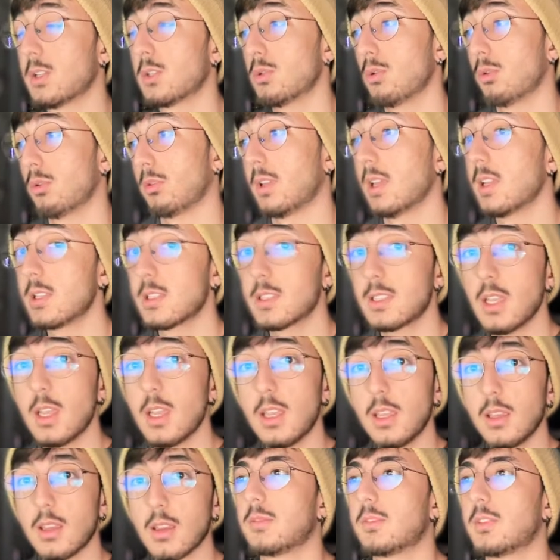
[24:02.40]
So let's
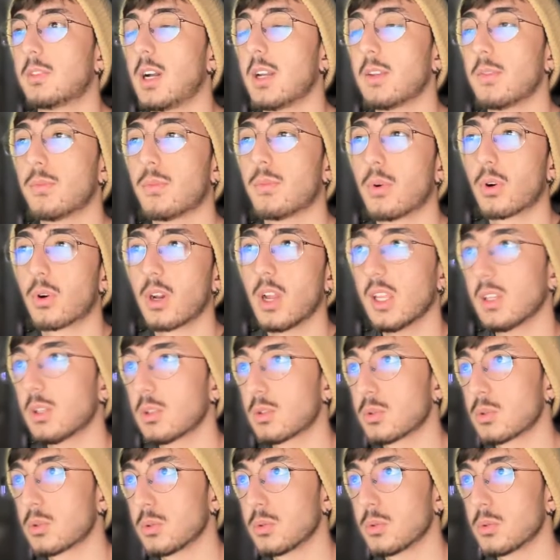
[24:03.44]
say I forgot
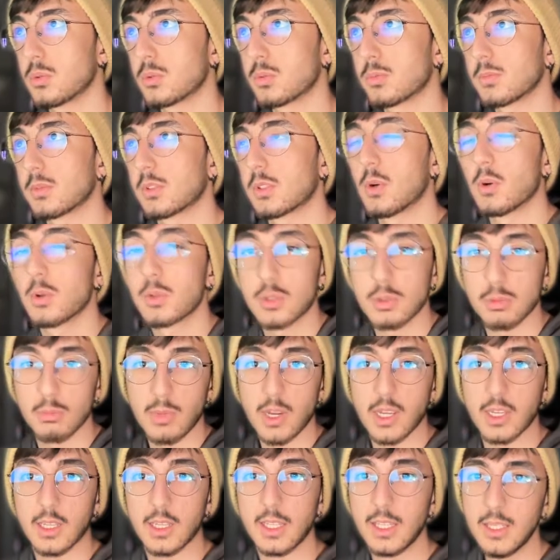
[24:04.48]
to go to
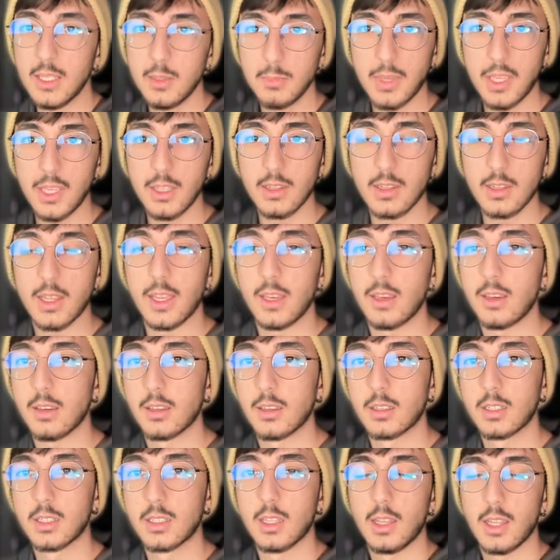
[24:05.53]
my email
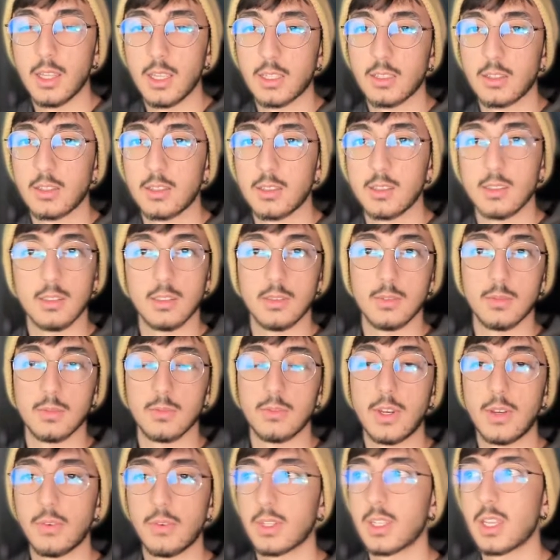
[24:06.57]
and click the
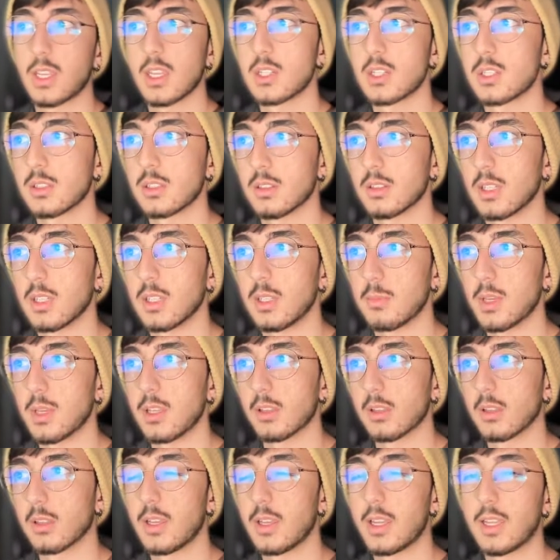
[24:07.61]
verification
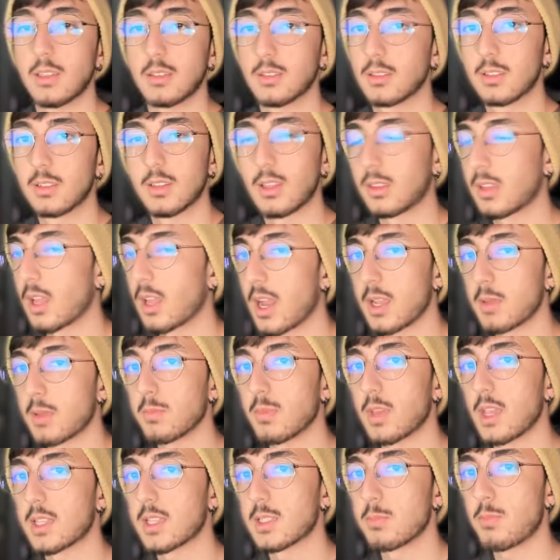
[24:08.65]
email and the
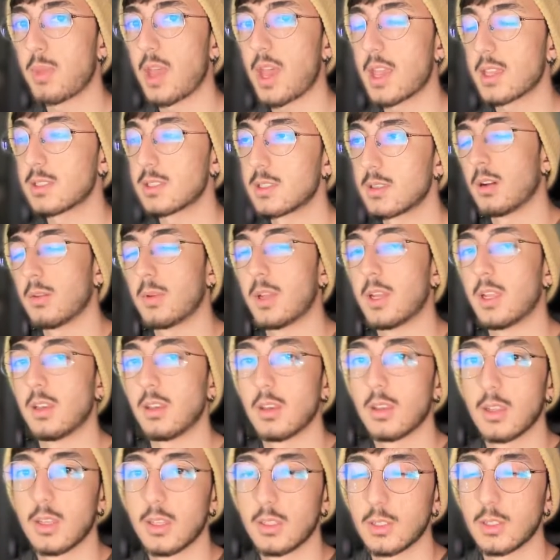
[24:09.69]
time has passed
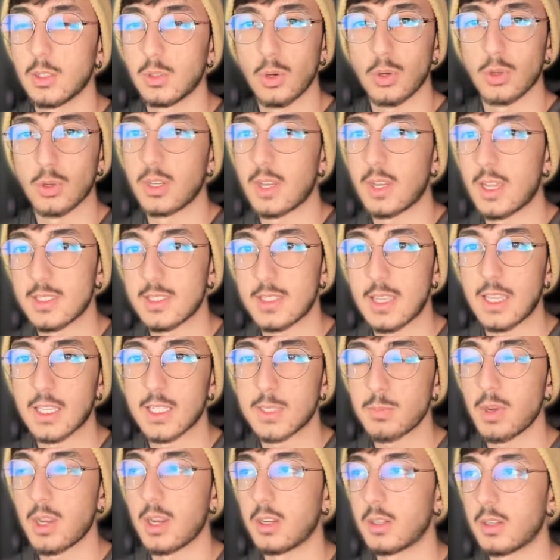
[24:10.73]
and the token has
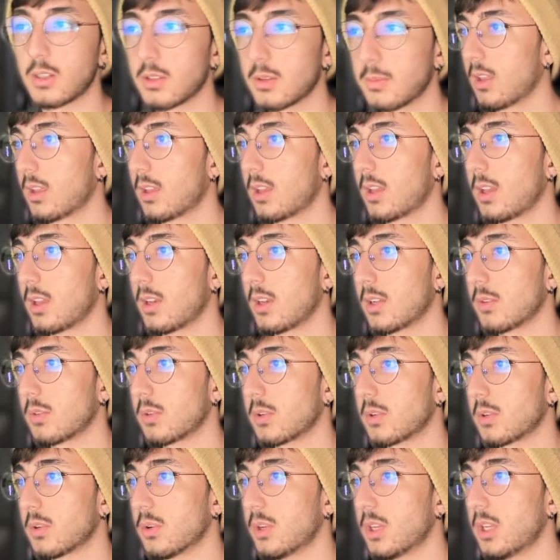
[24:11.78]
expired. And I will
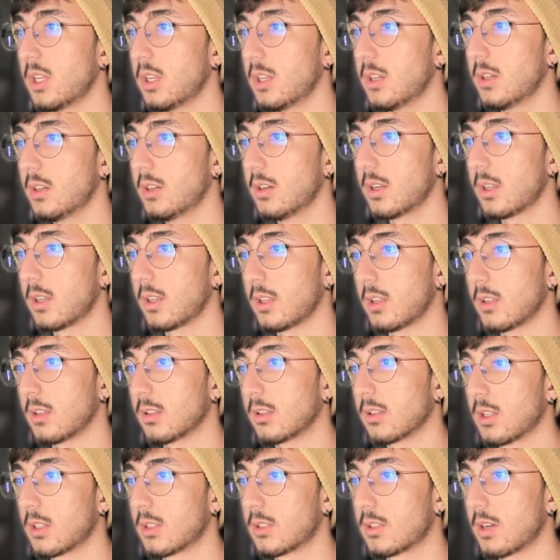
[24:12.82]
go here
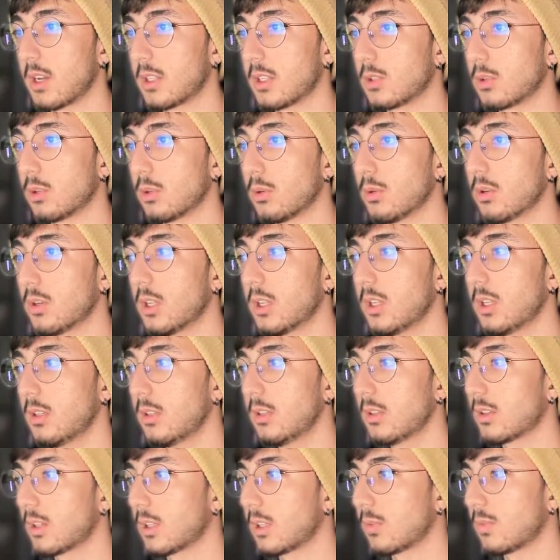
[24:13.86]
and try to log
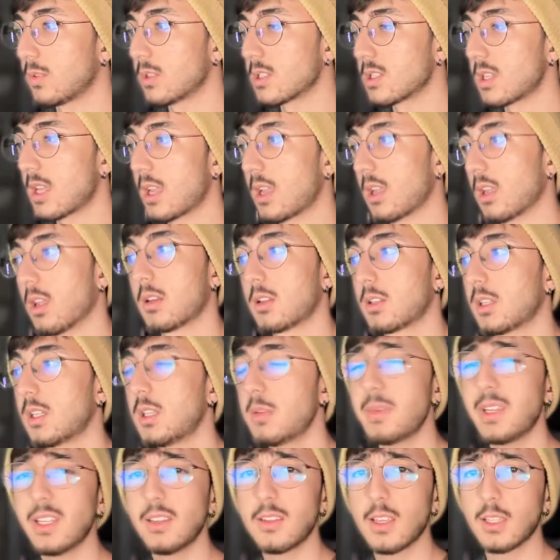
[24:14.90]
in. It will say
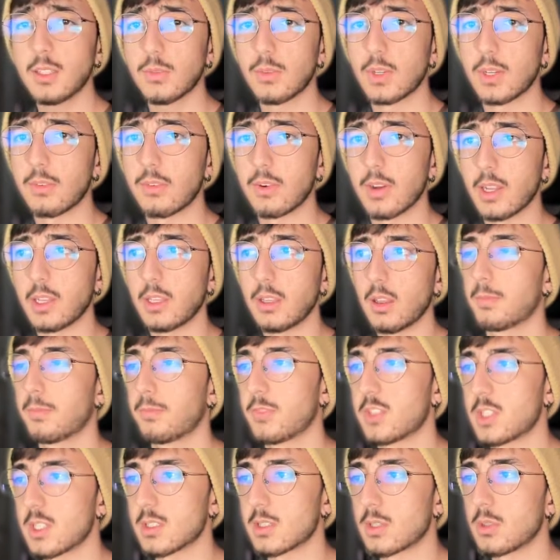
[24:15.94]
email not verified,
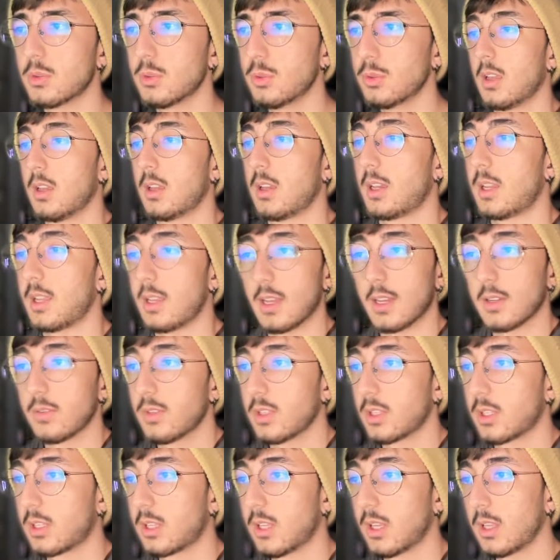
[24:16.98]
which is good. And I
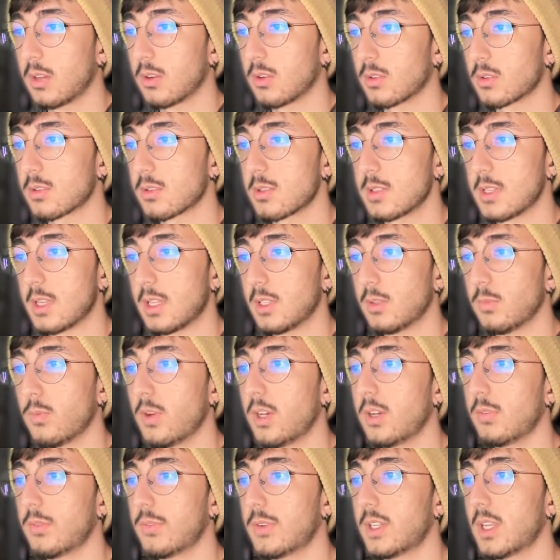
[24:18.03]
will click on send
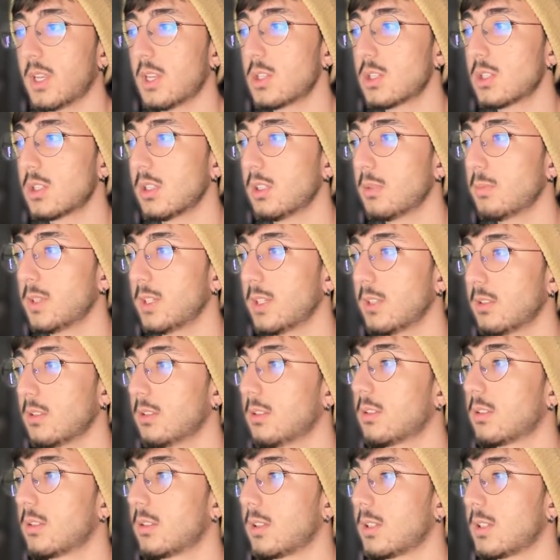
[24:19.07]
verification email.